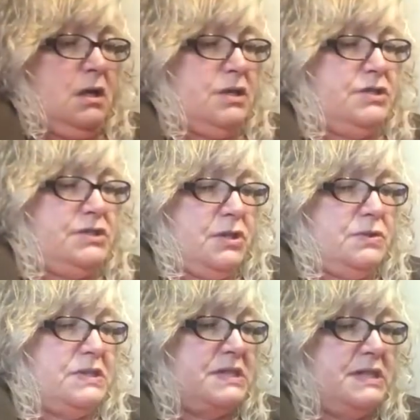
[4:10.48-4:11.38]
So
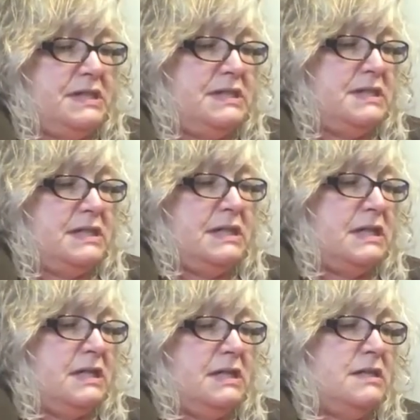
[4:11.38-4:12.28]
since it
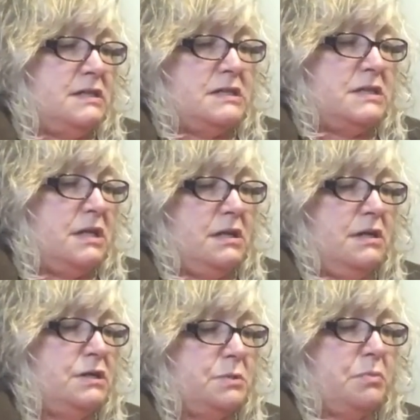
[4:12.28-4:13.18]
is
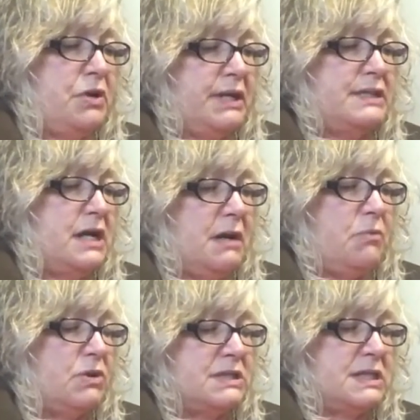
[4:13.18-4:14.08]

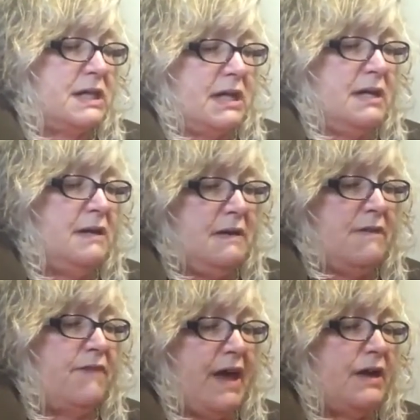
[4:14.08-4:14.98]
springtime once again,
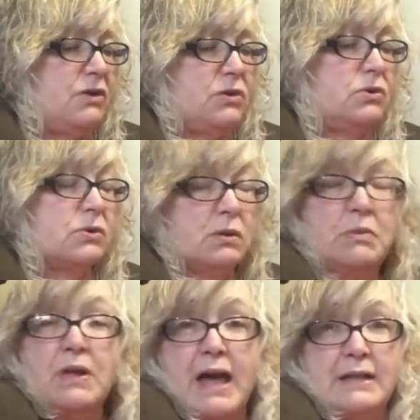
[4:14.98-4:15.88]
I've had
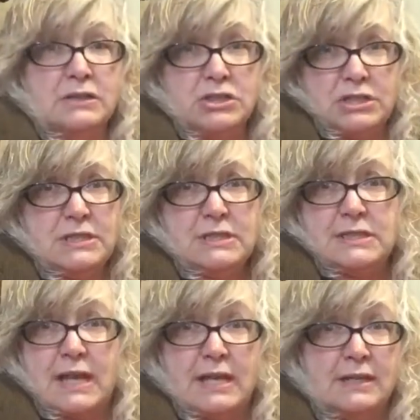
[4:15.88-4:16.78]
horrible
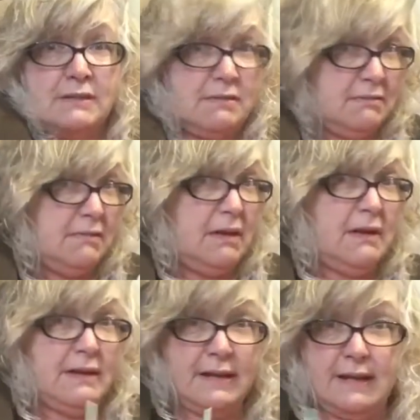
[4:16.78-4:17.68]
allergies, and
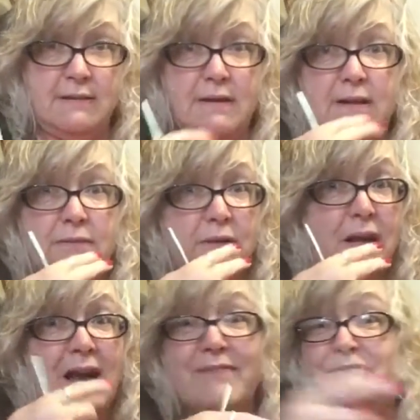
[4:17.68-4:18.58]

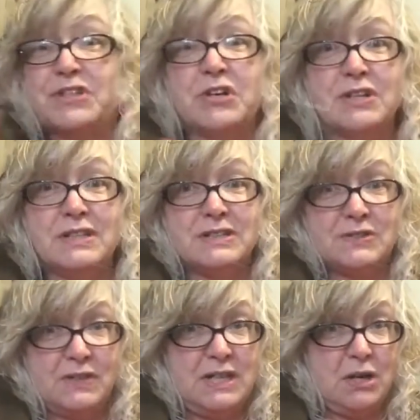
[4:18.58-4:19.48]
I've started
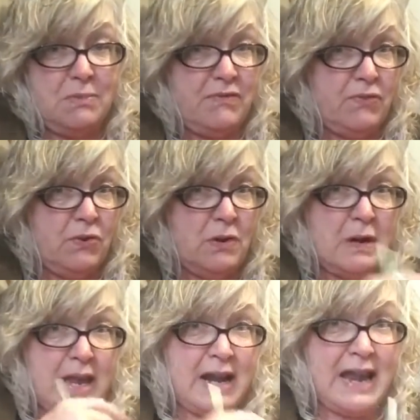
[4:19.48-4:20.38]
this video
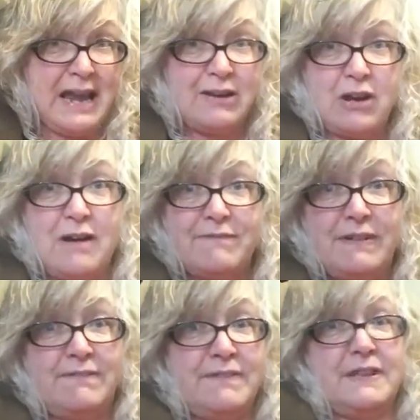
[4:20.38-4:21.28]
before and I had a
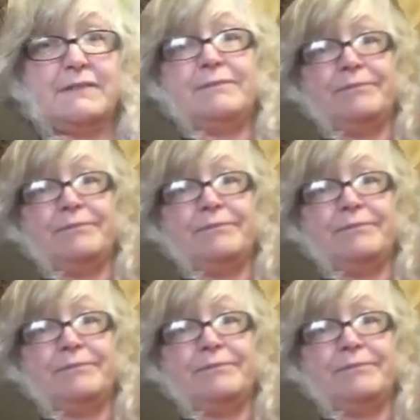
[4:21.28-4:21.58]
coughing fit.